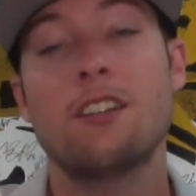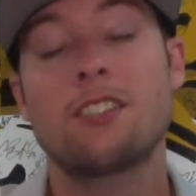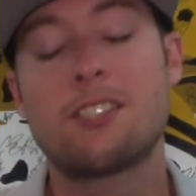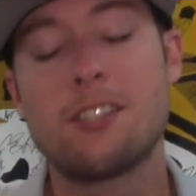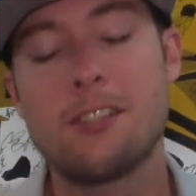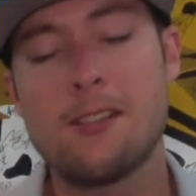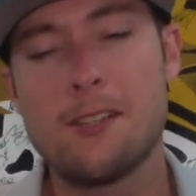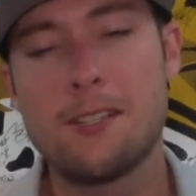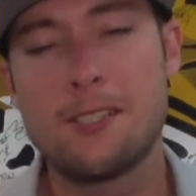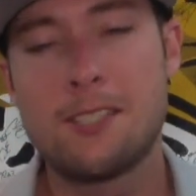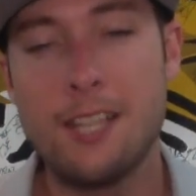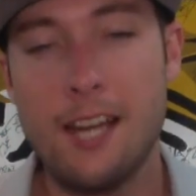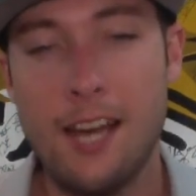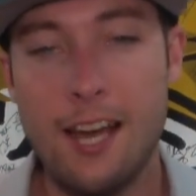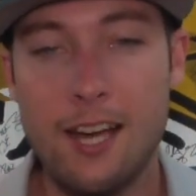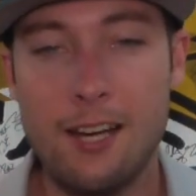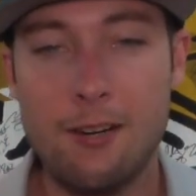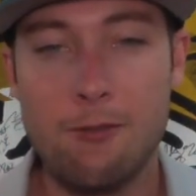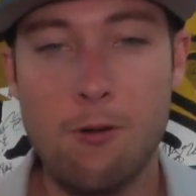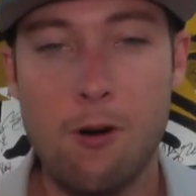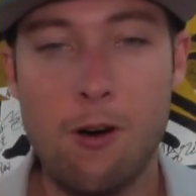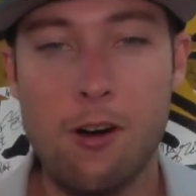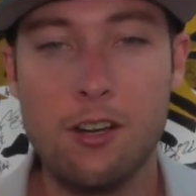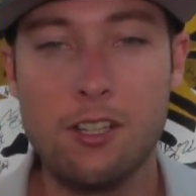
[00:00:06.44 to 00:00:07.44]
the
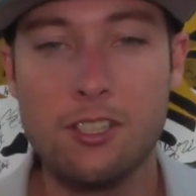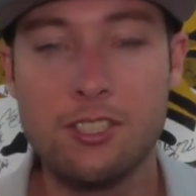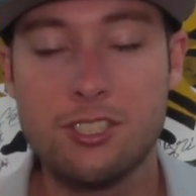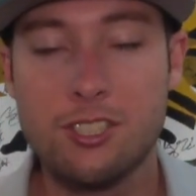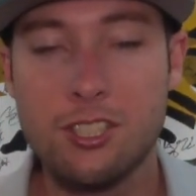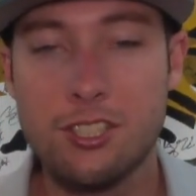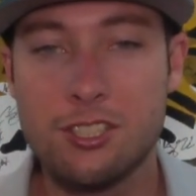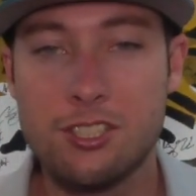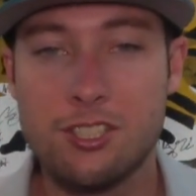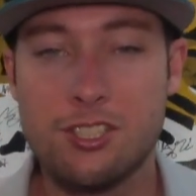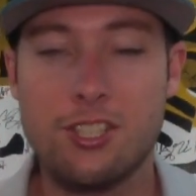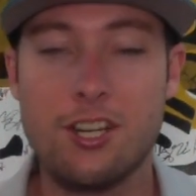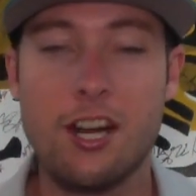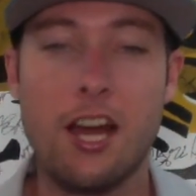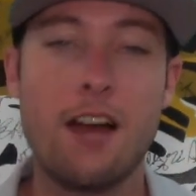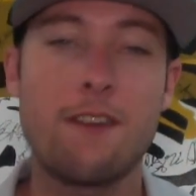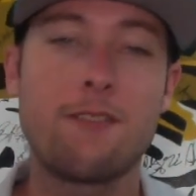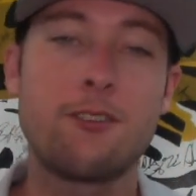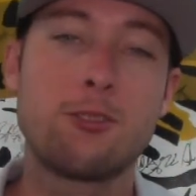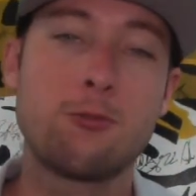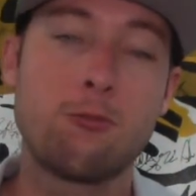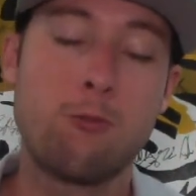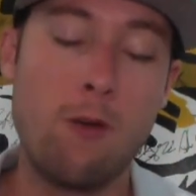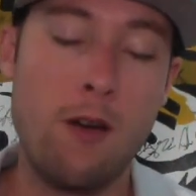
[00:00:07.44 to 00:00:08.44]
Jaguars just
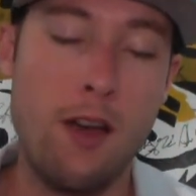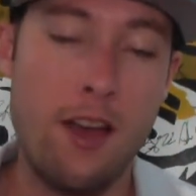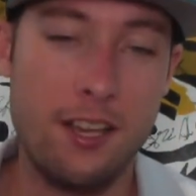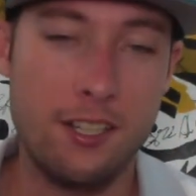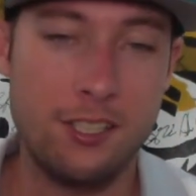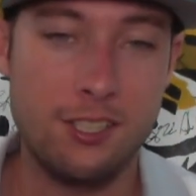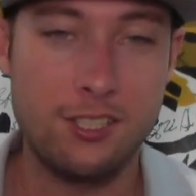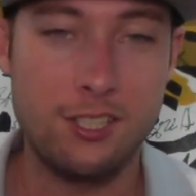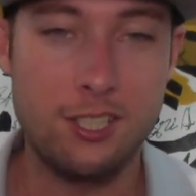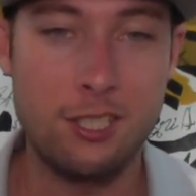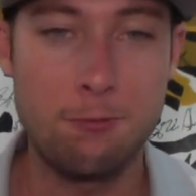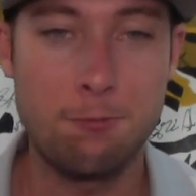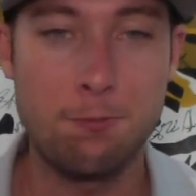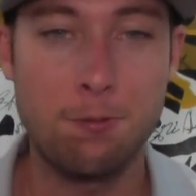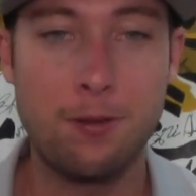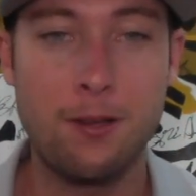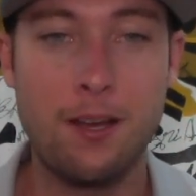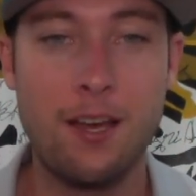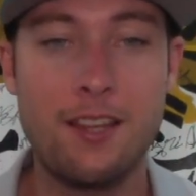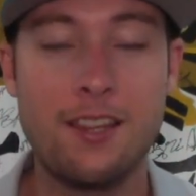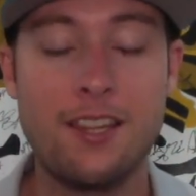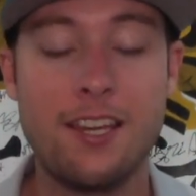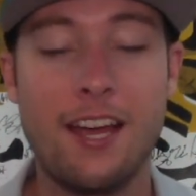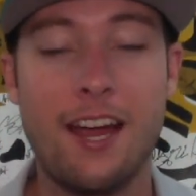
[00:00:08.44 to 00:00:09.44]
traveled west to
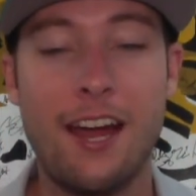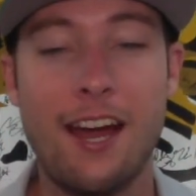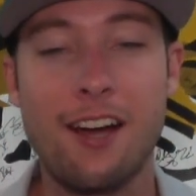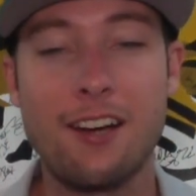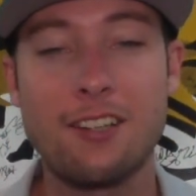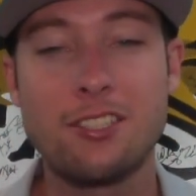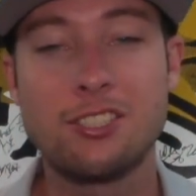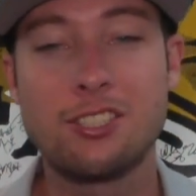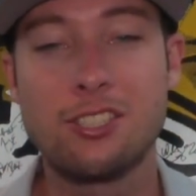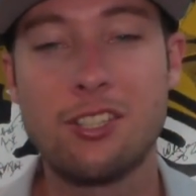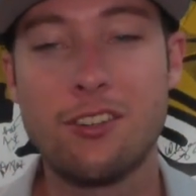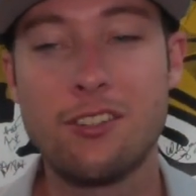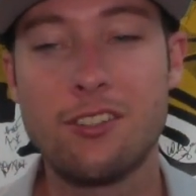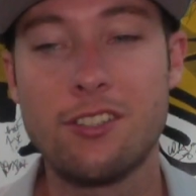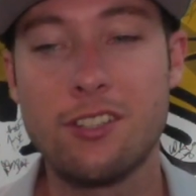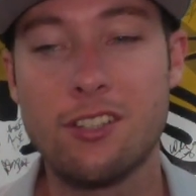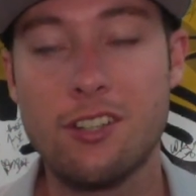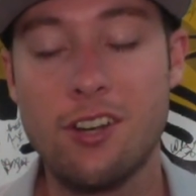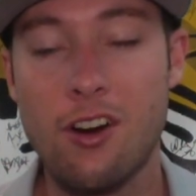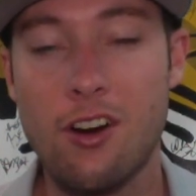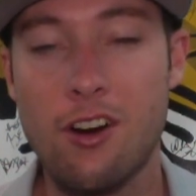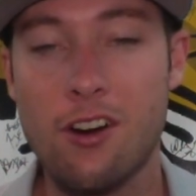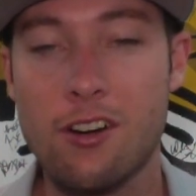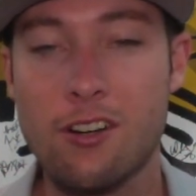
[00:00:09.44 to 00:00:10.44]
play the Arizona
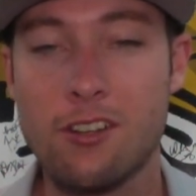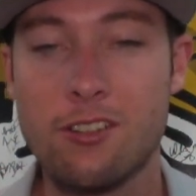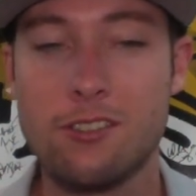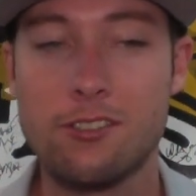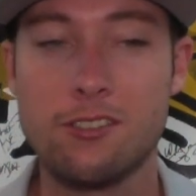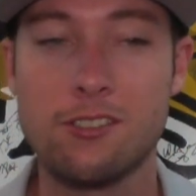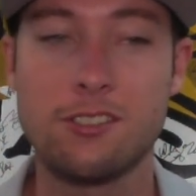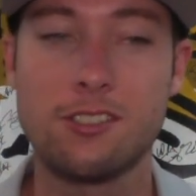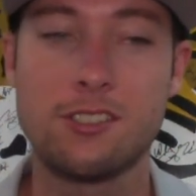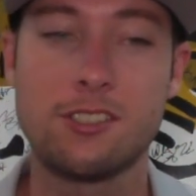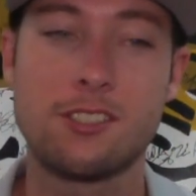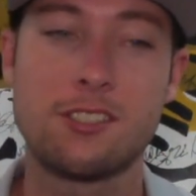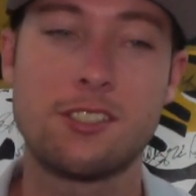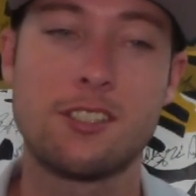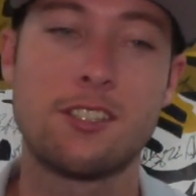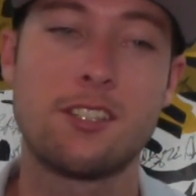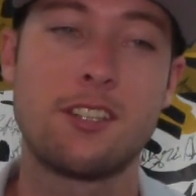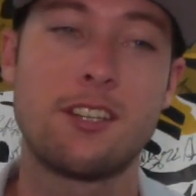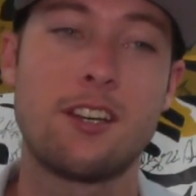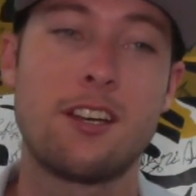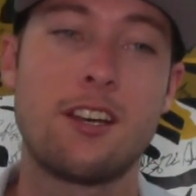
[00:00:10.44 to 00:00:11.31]
Cardinals.